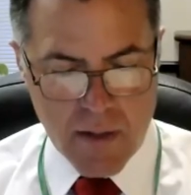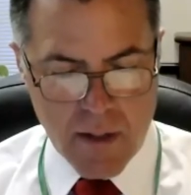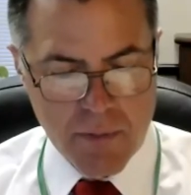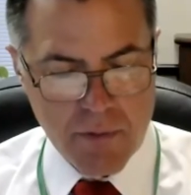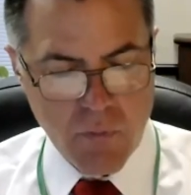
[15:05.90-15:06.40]

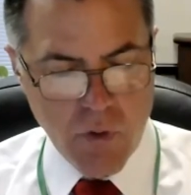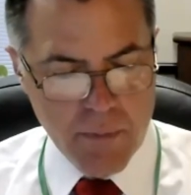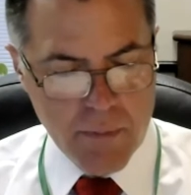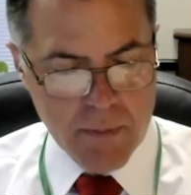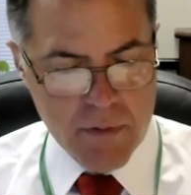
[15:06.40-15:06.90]
They approved
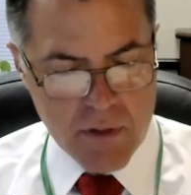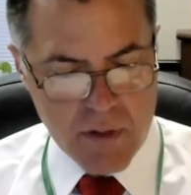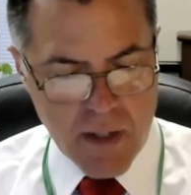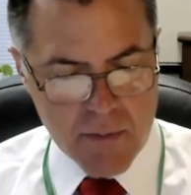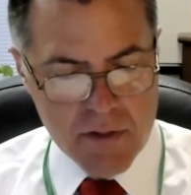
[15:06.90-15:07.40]
one member to
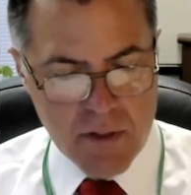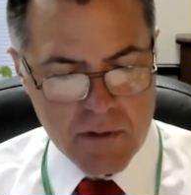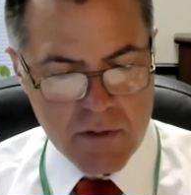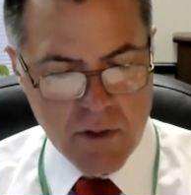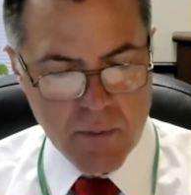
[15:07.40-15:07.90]
the Thomas
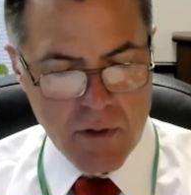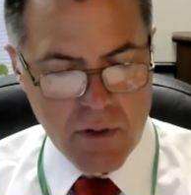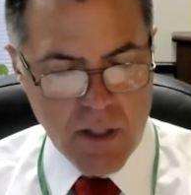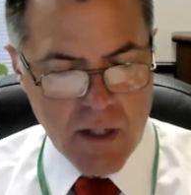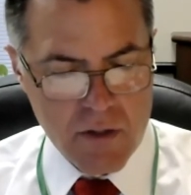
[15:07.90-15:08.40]
Nelson
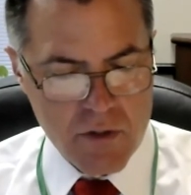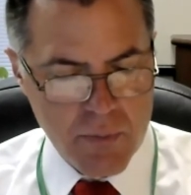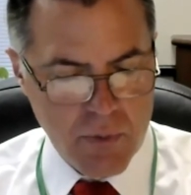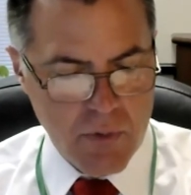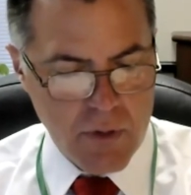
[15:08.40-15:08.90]
Community College
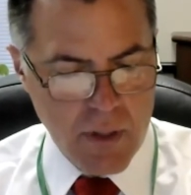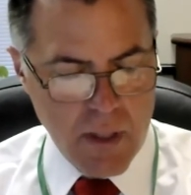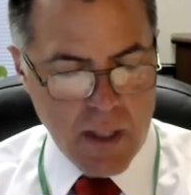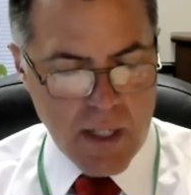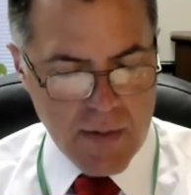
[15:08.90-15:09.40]
Board,
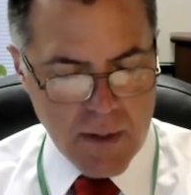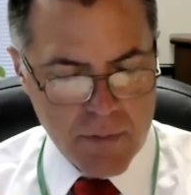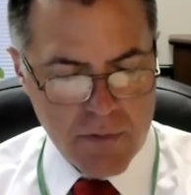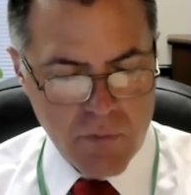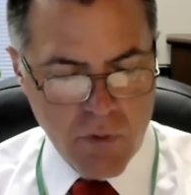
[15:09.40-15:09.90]
and they
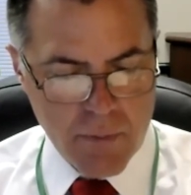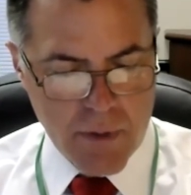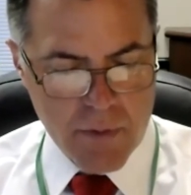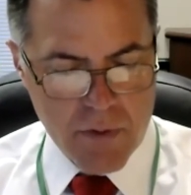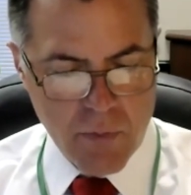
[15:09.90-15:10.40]
approved one
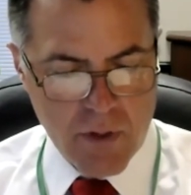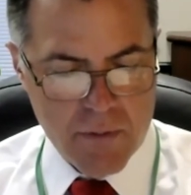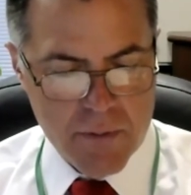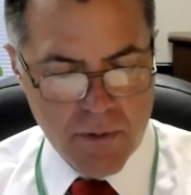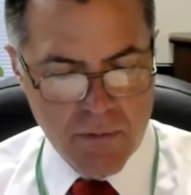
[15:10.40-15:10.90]
member to the
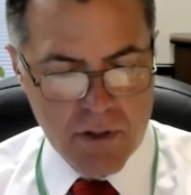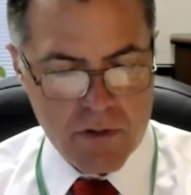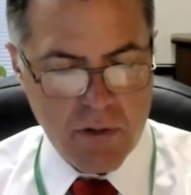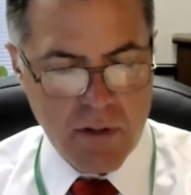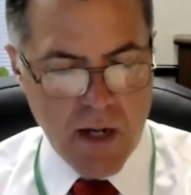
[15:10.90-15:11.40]
Williamsburg
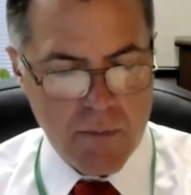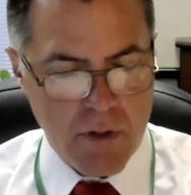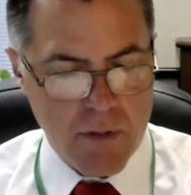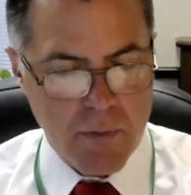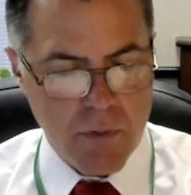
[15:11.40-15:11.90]
Regional
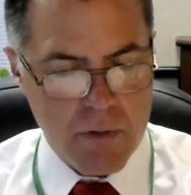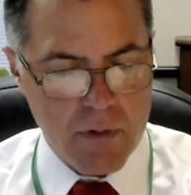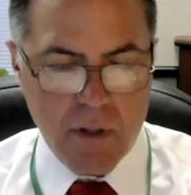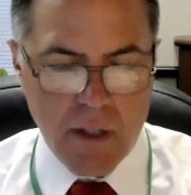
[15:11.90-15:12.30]
Library Board.